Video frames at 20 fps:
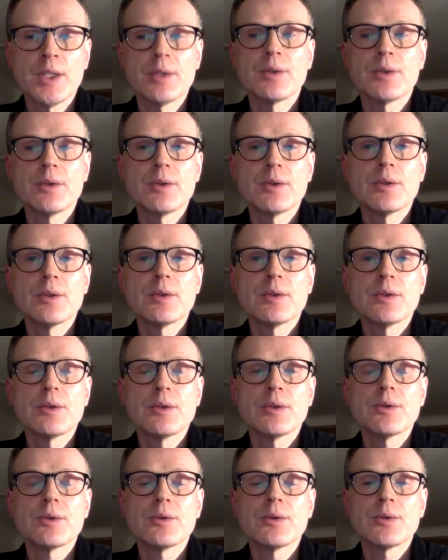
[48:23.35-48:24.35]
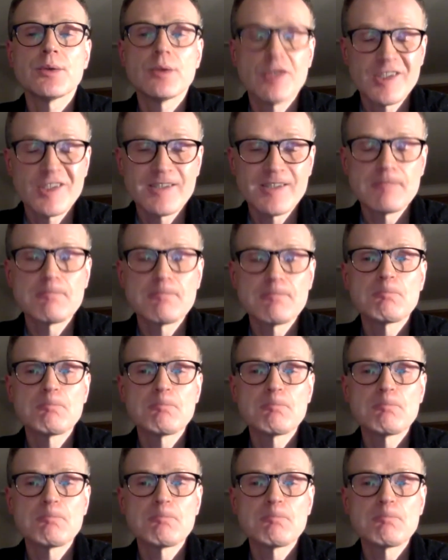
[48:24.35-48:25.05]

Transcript: Um, and if you want to push